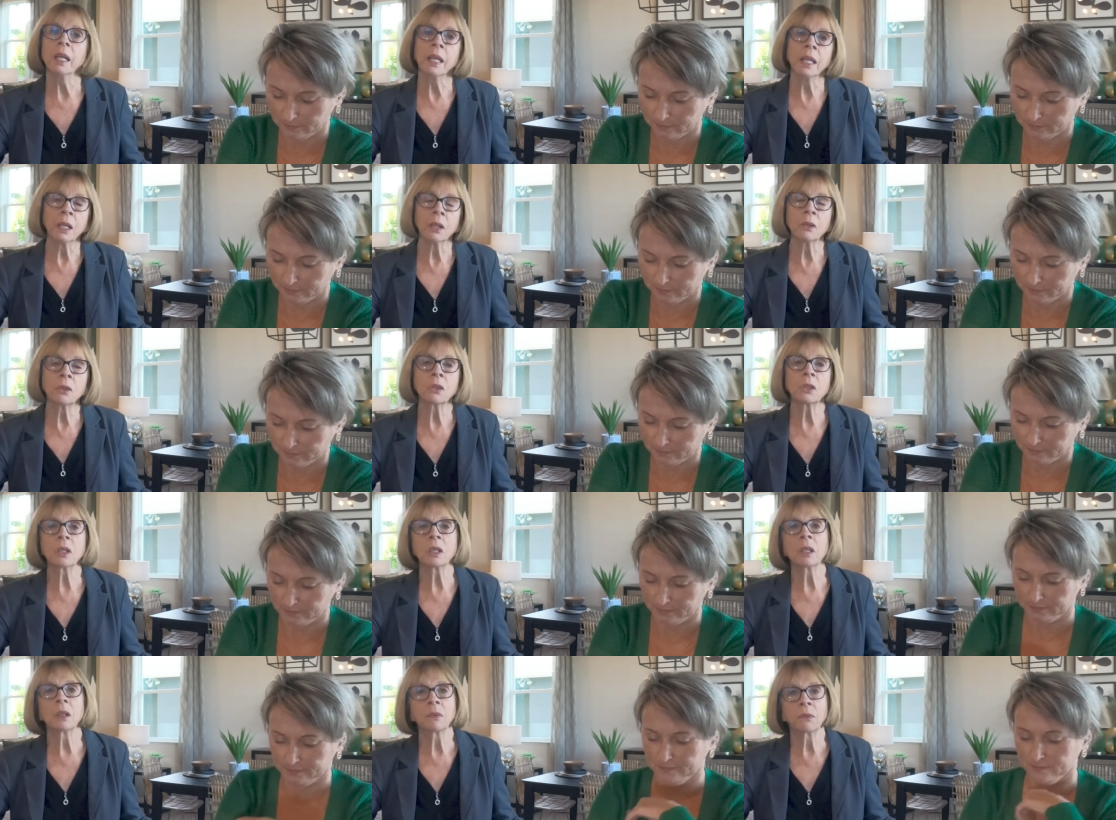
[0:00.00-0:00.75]

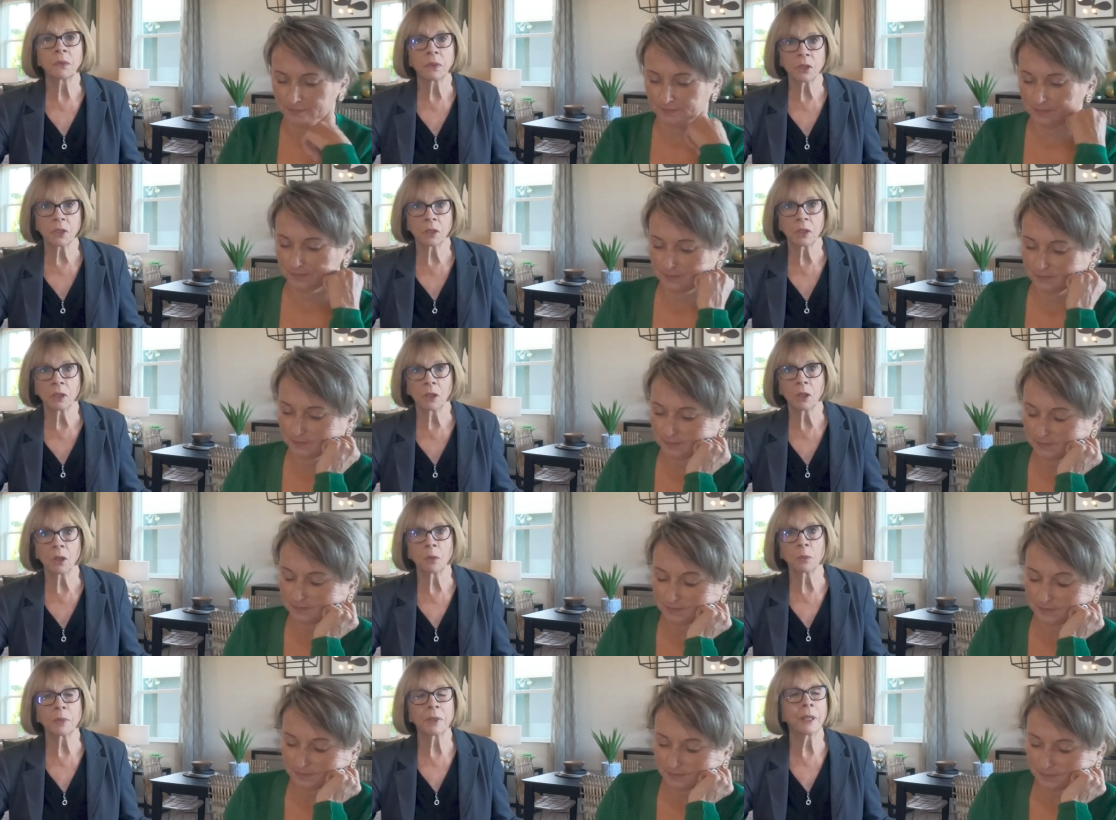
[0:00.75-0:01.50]
Speaker 1: energy efficient
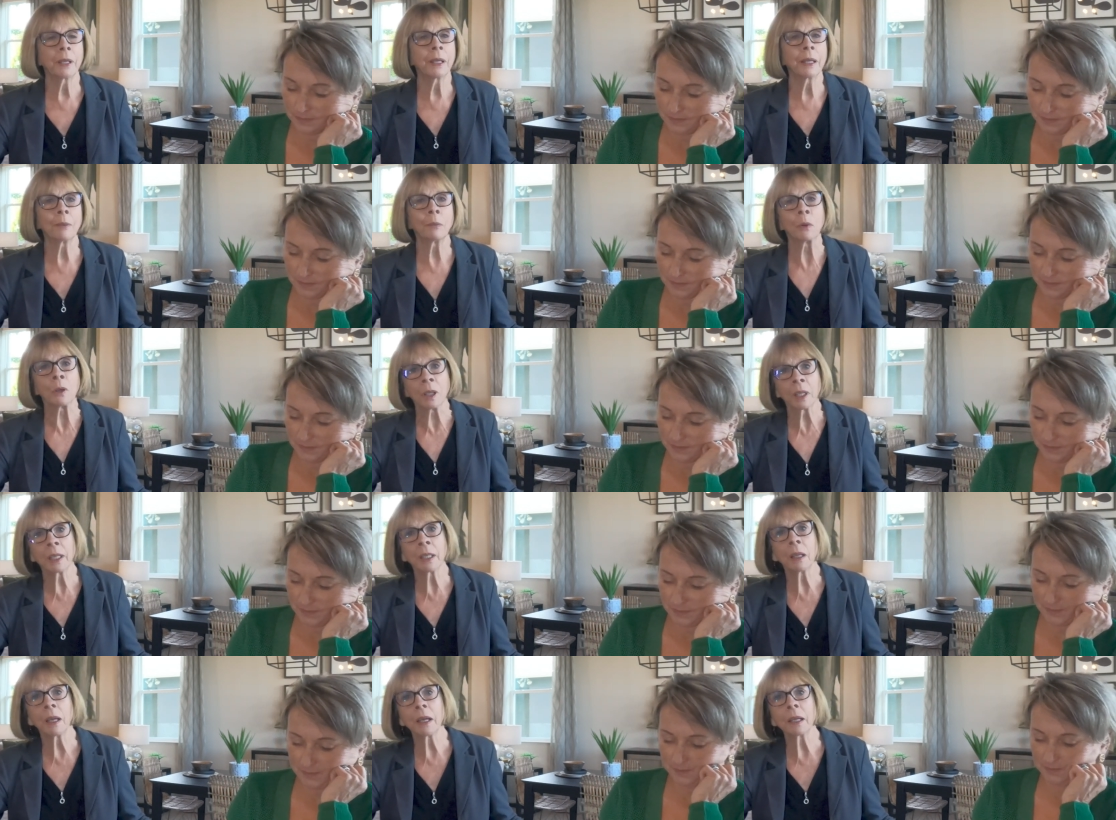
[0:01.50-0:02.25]
homes, and I
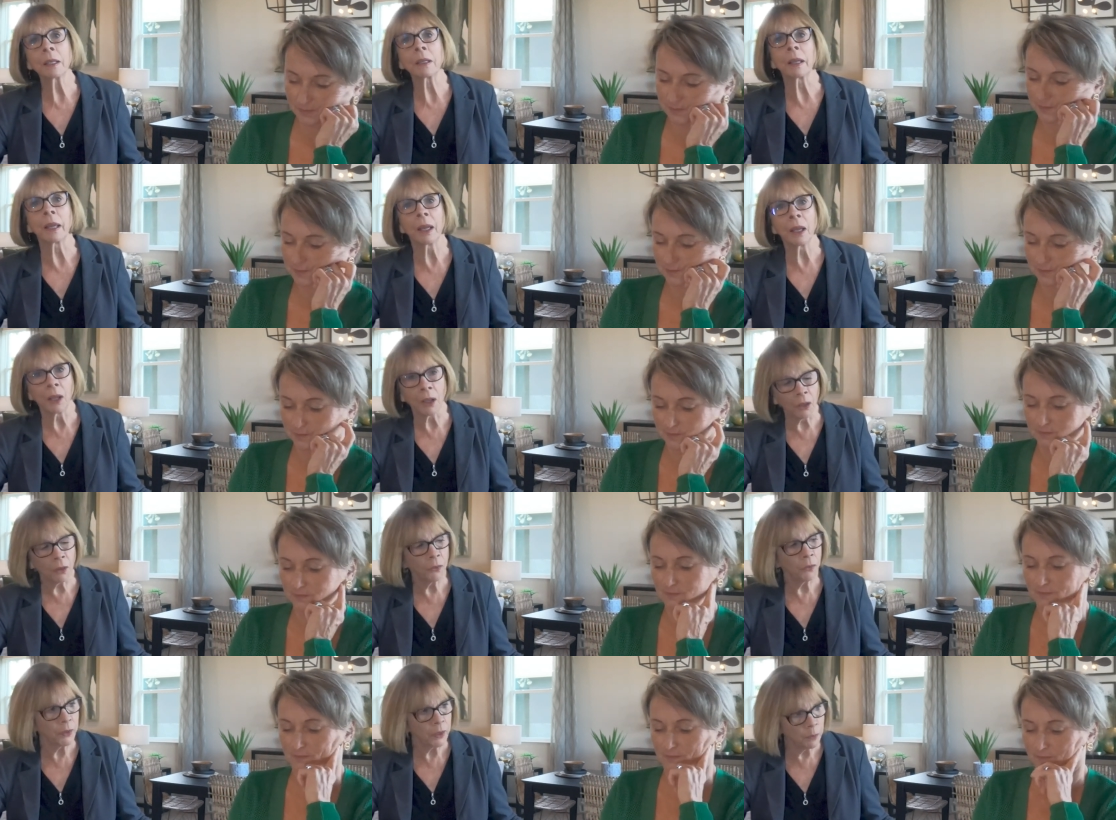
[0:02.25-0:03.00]
really like the
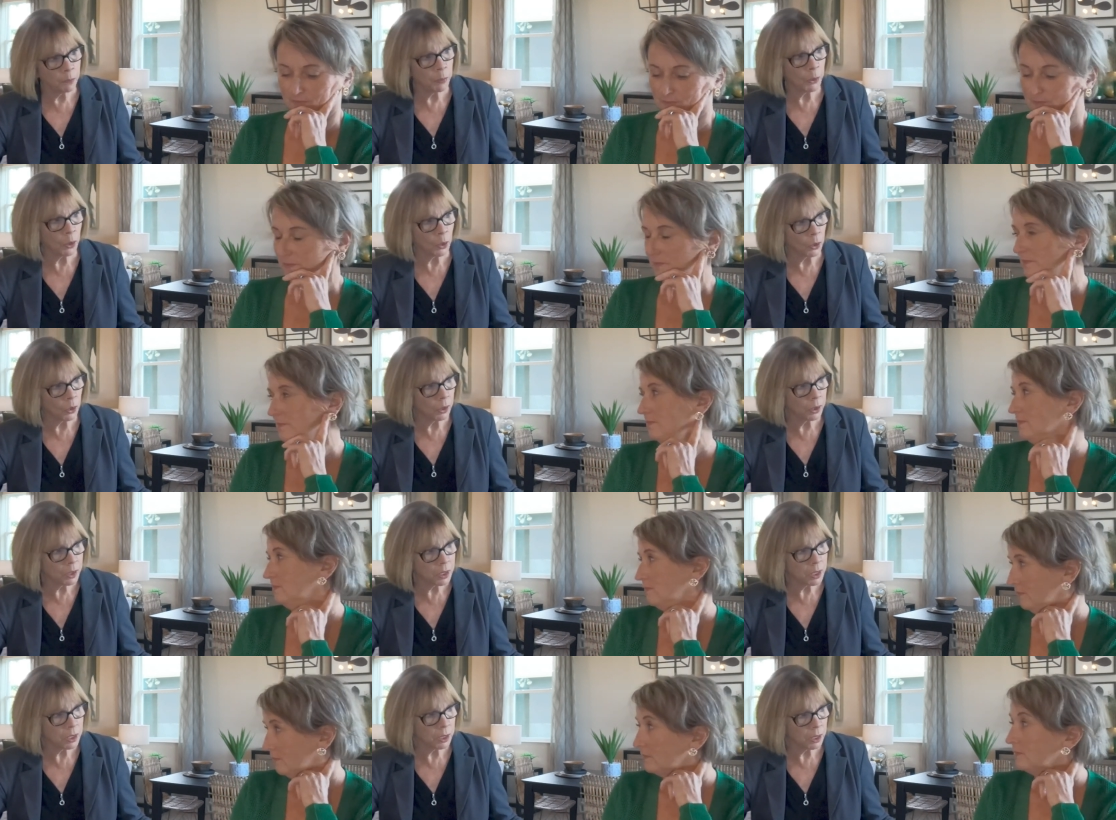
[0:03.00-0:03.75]
healthy
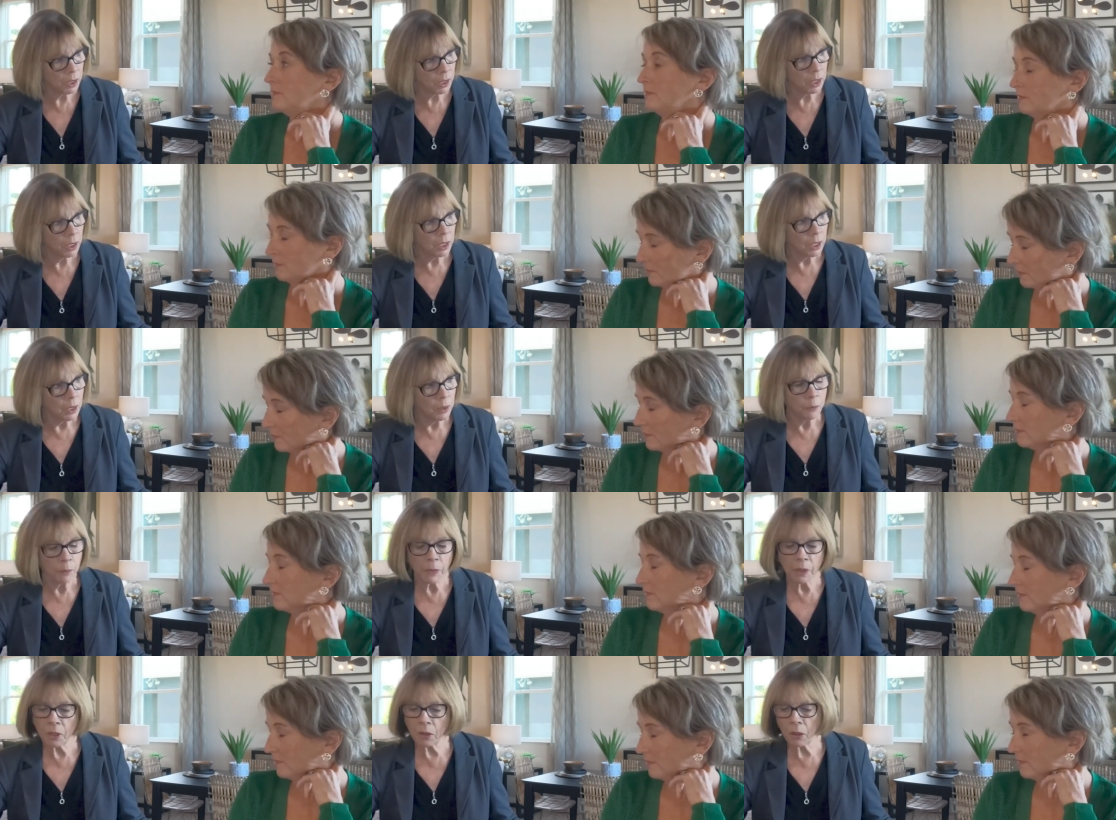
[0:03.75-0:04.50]
part
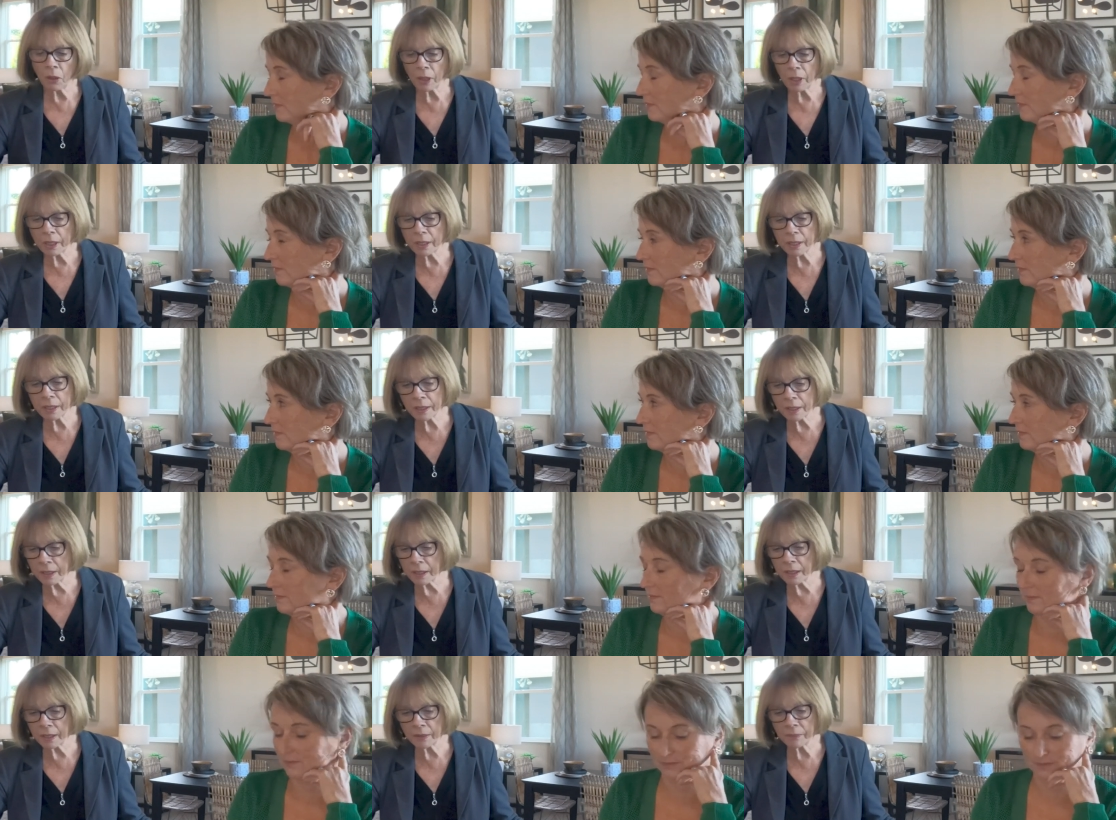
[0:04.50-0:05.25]
because
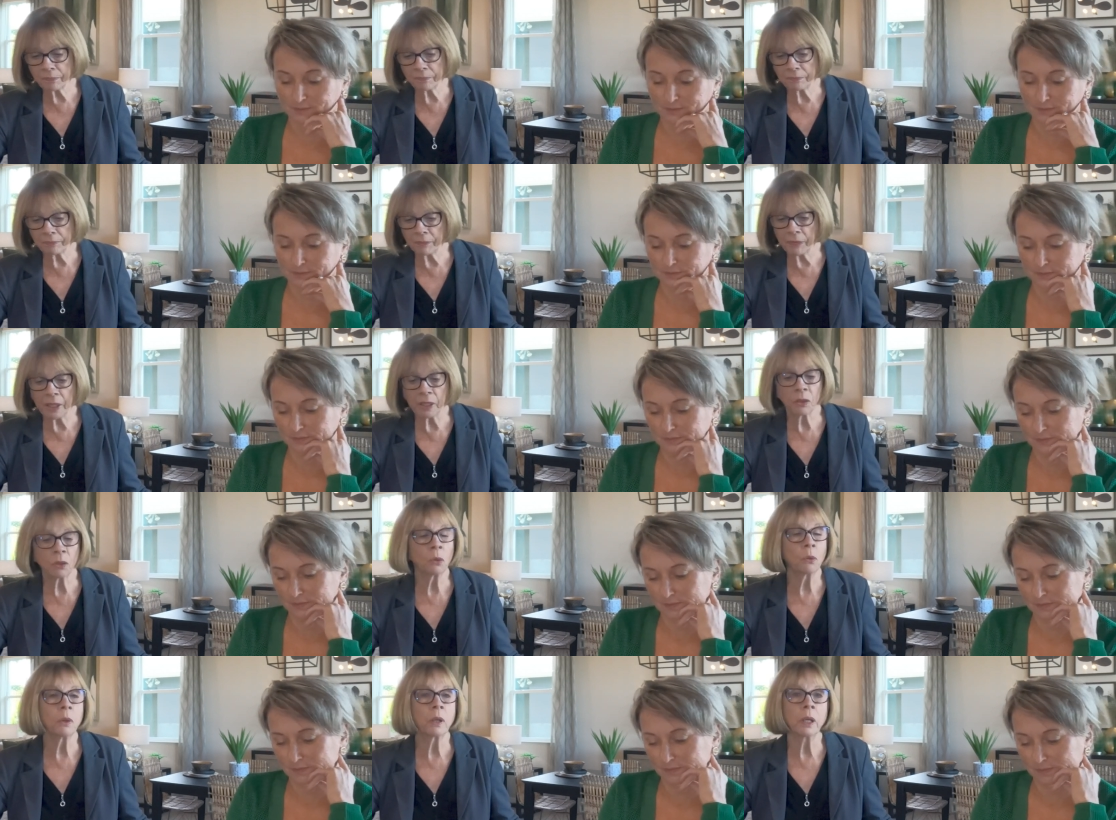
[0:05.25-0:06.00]
the
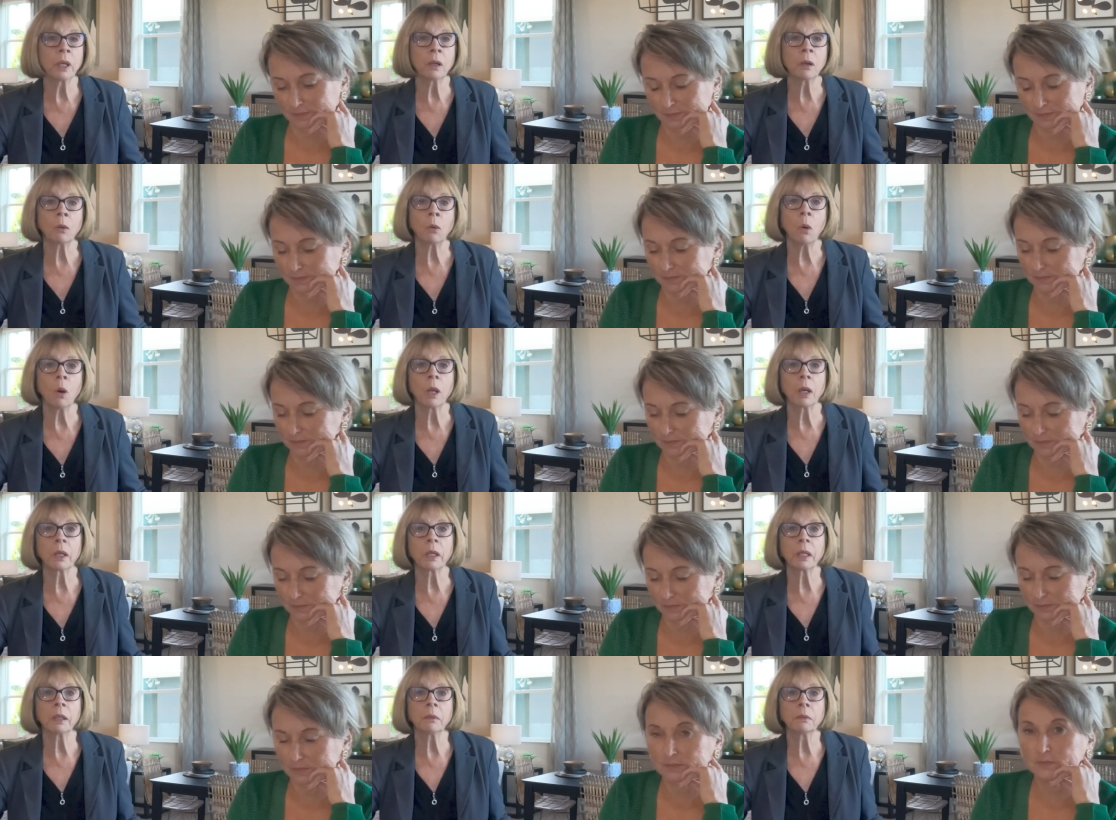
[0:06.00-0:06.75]
indoor air
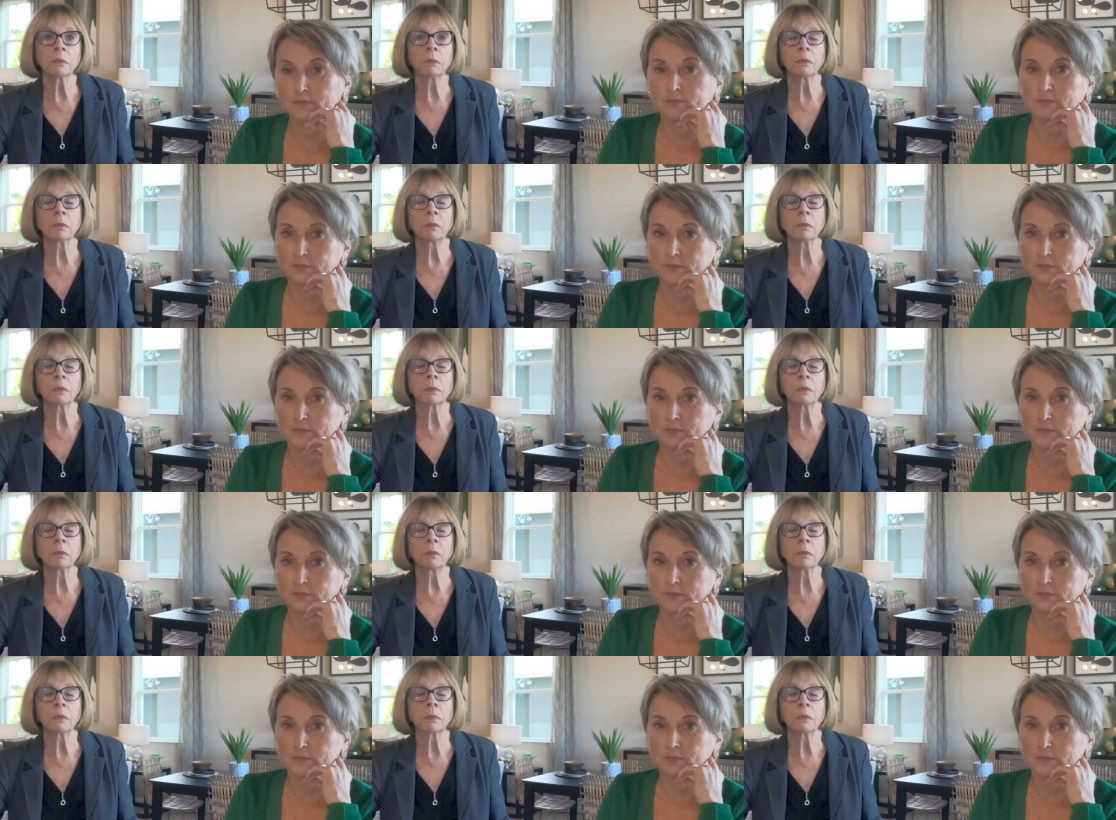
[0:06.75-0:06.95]
quality,